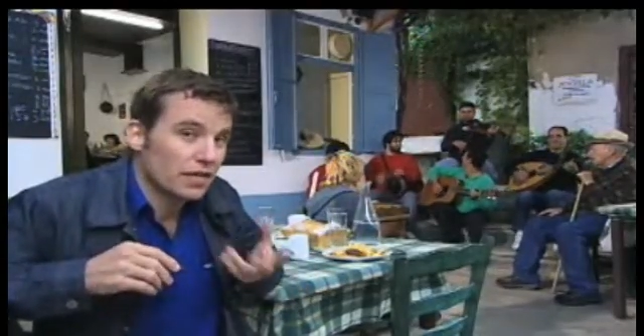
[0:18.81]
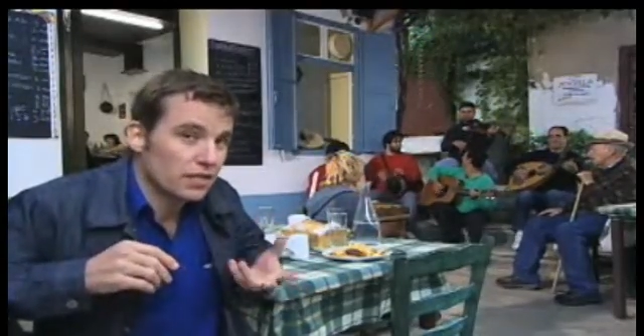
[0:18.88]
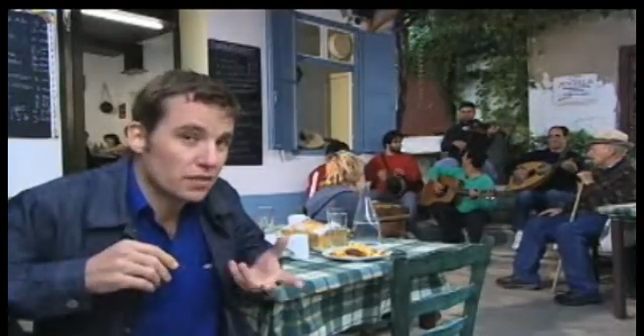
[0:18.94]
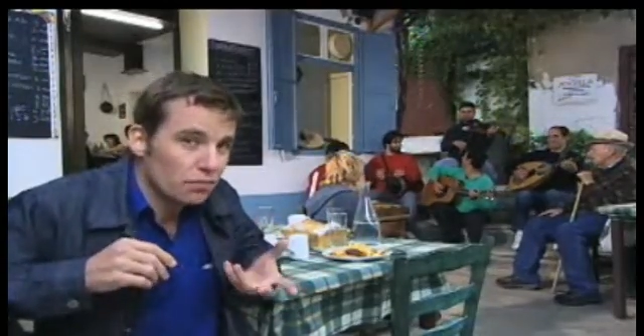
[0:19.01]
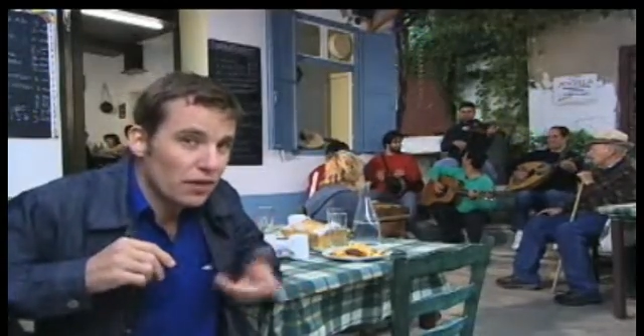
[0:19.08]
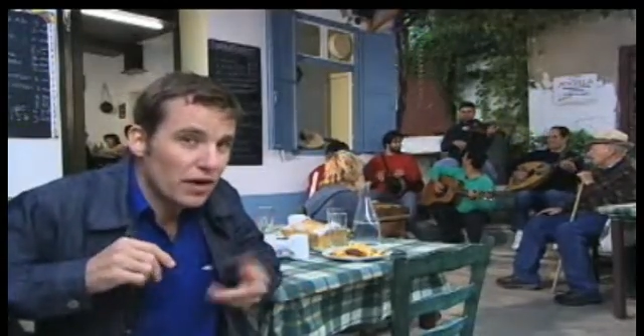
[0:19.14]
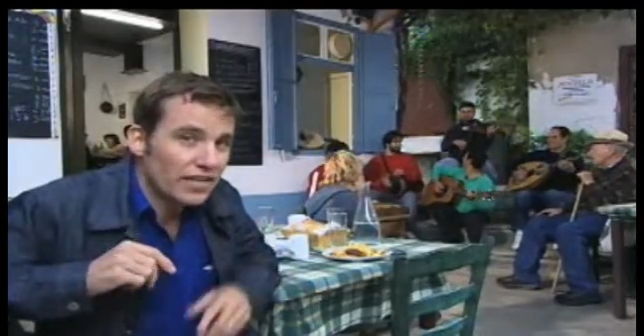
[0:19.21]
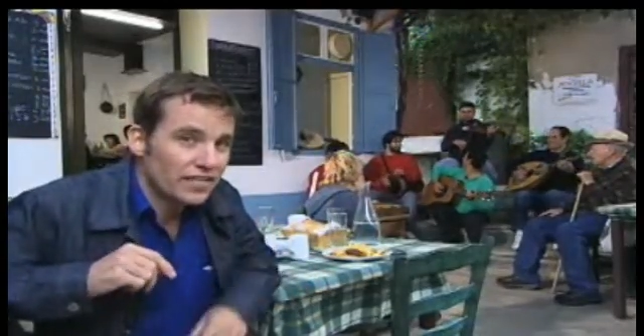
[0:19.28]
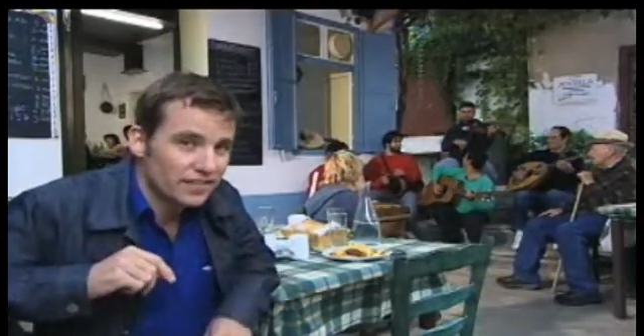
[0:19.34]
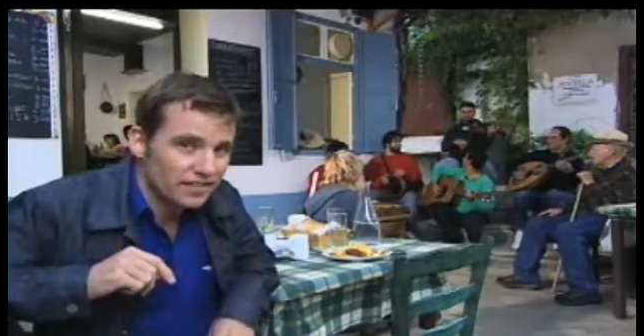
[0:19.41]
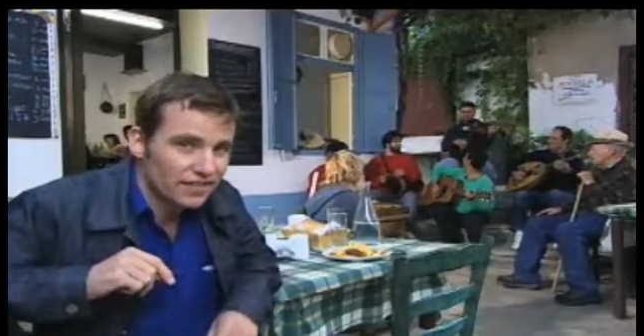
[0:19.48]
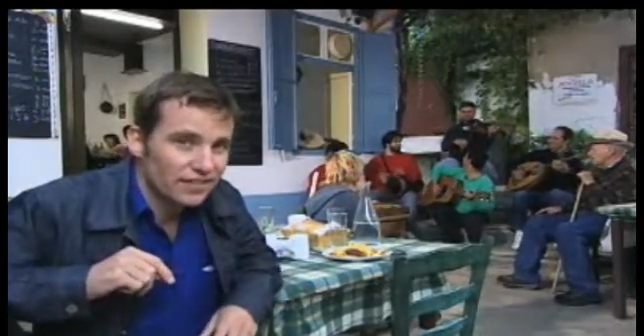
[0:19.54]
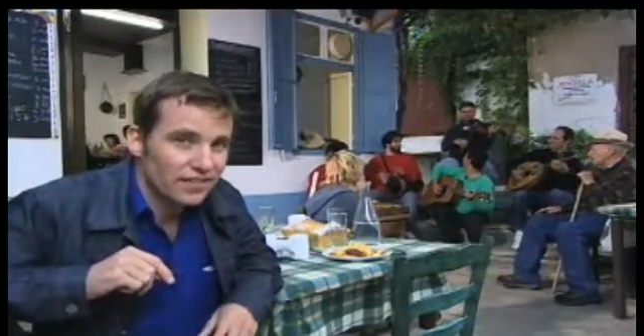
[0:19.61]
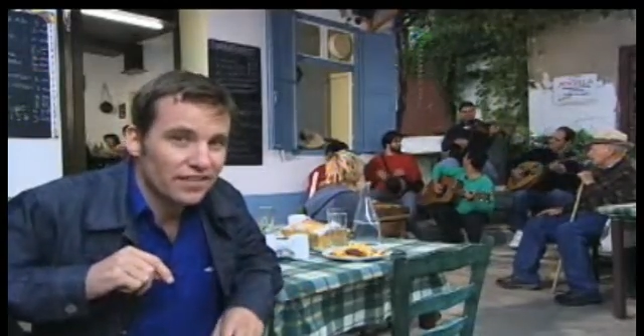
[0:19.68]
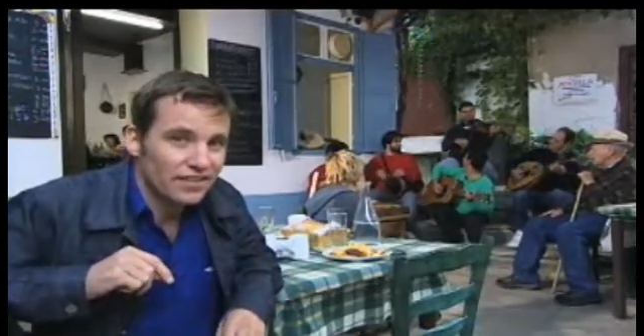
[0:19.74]

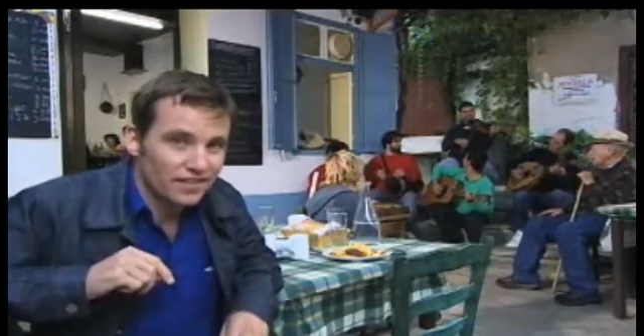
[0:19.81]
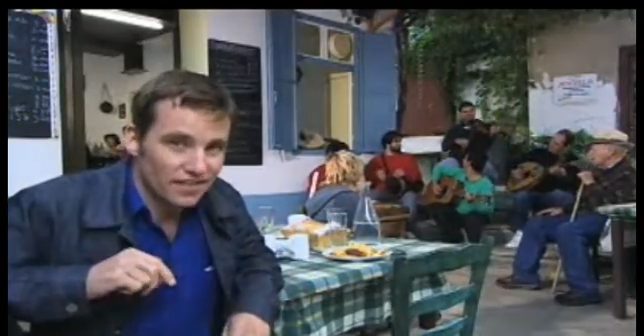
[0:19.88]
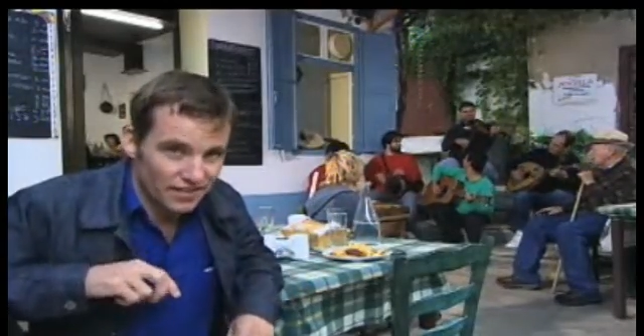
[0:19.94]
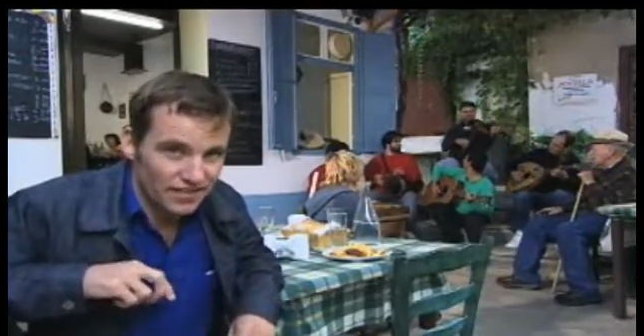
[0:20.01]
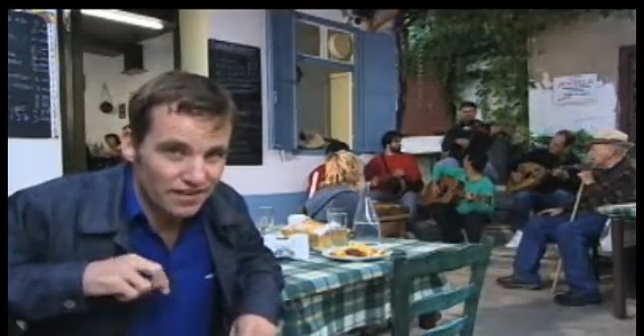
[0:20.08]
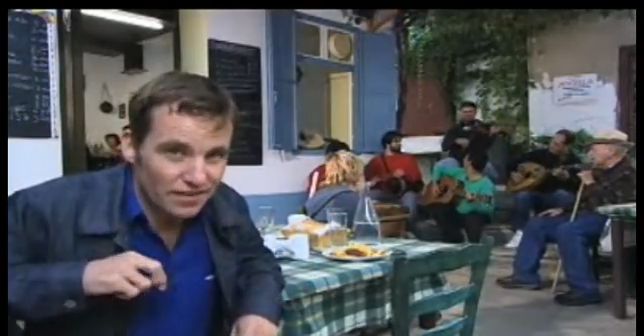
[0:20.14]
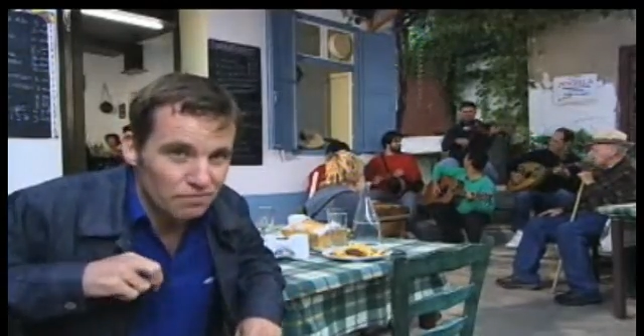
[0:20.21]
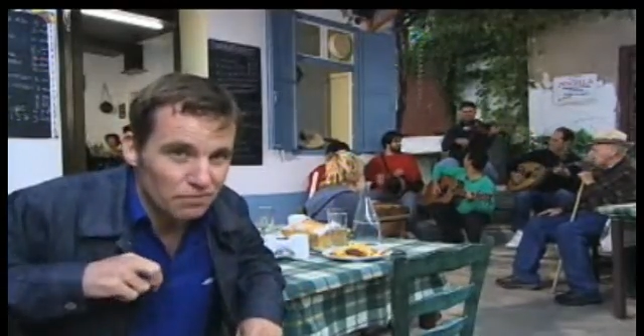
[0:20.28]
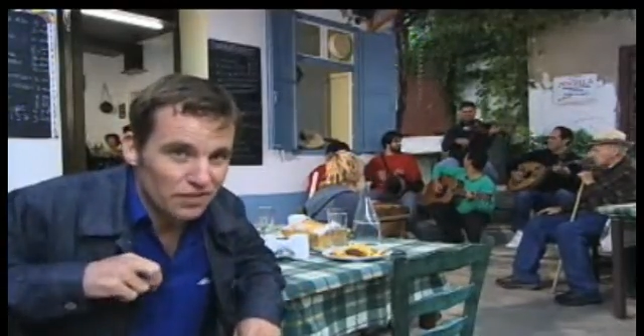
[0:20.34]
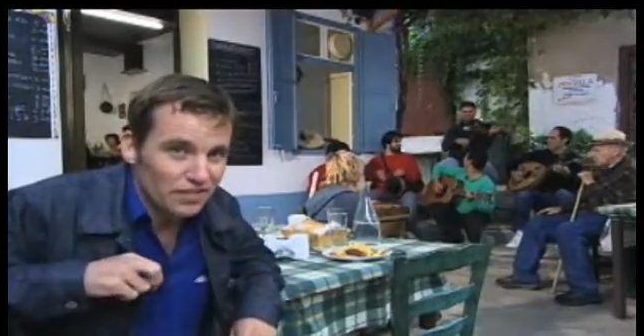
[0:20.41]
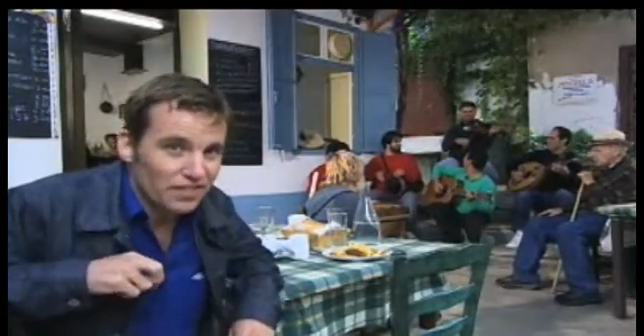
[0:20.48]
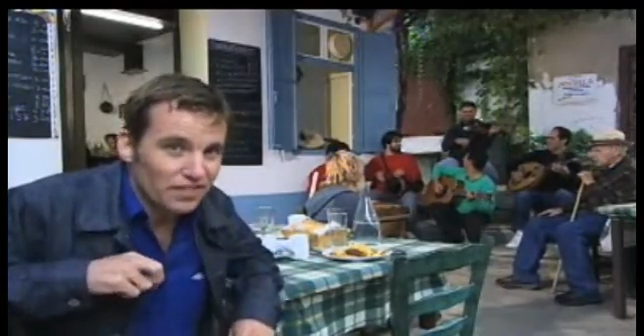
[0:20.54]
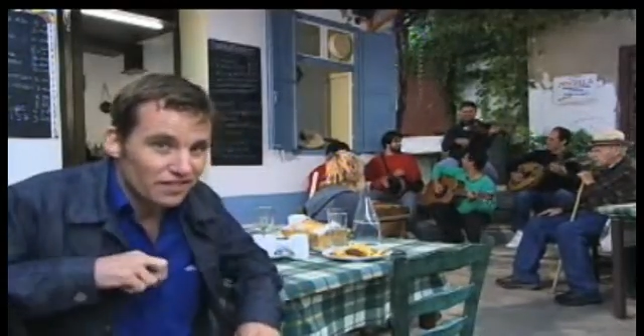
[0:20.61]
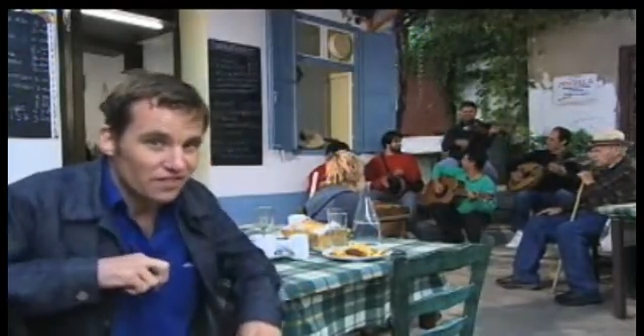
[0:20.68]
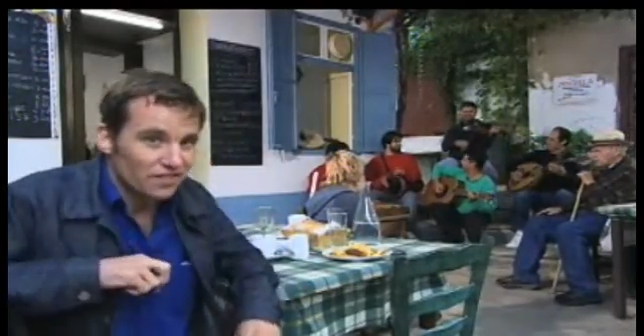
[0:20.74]
expressed in
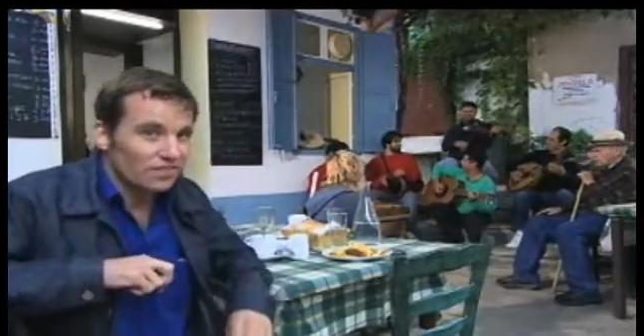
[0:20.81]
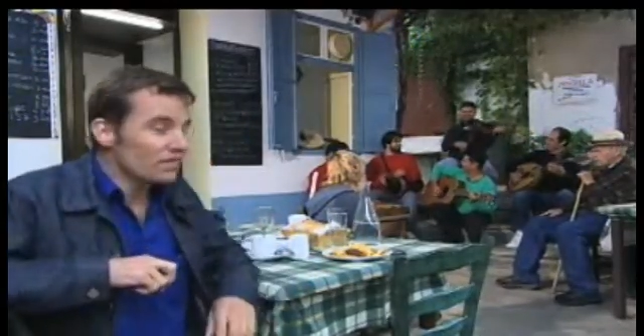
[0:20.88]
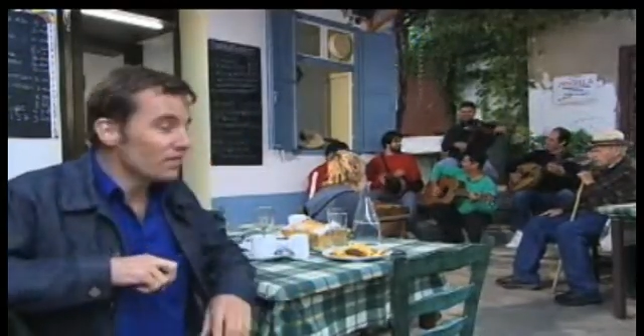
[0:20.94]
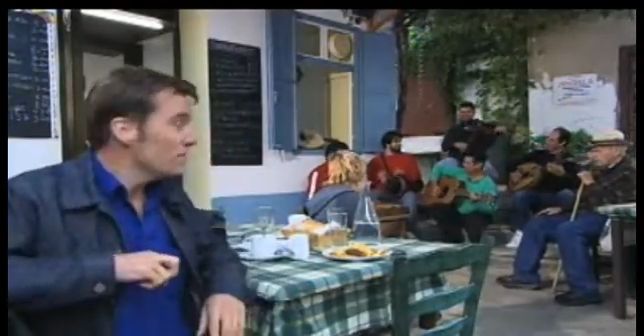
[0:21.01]
numbers.